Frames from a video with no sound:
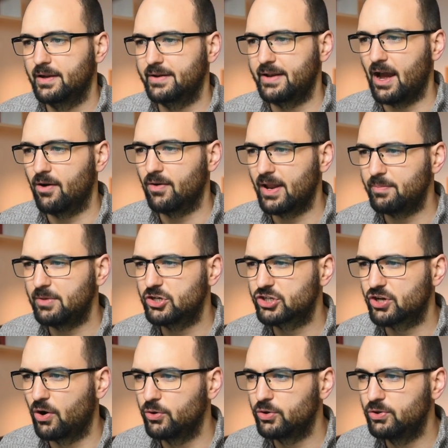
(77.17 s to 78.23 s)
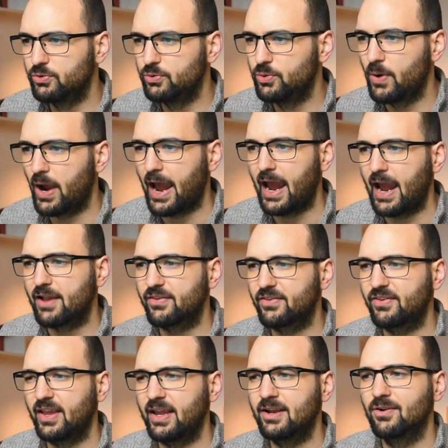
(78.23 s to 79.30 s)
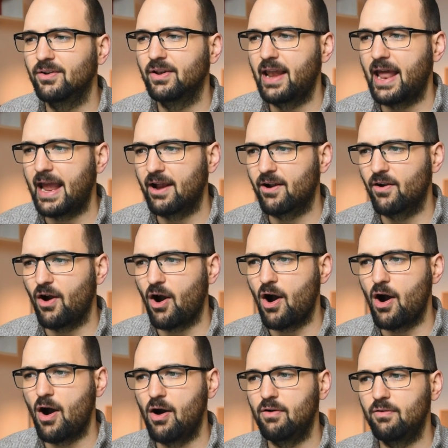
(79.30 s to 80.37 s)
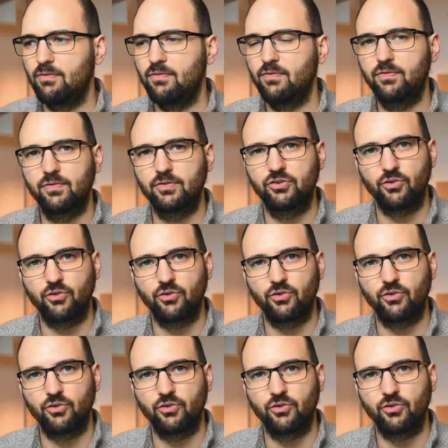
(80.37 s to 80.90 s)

Now let me show you a single layer of